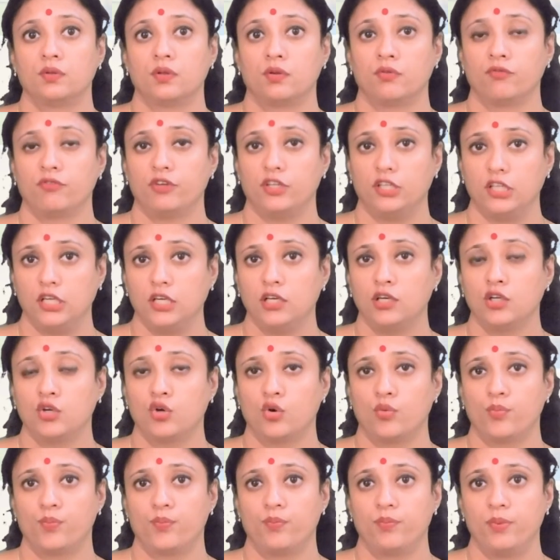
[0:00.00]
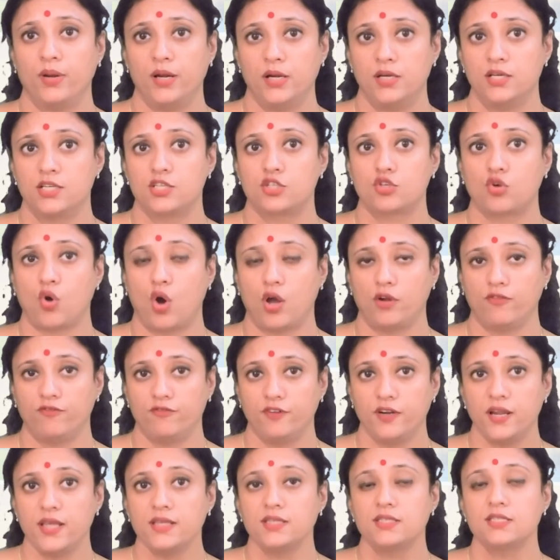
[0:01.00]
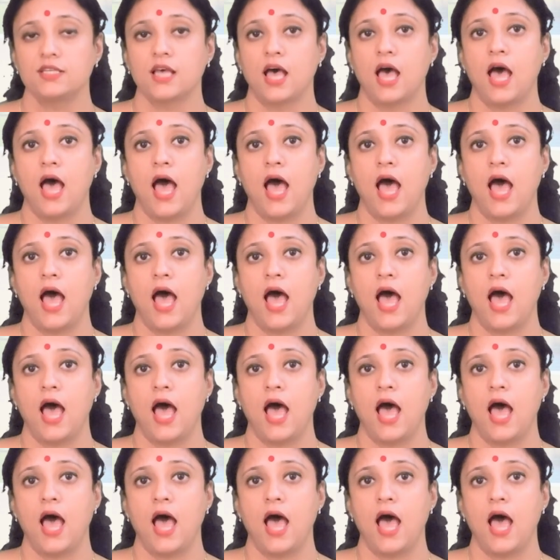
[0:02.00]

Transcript: within group builds confidence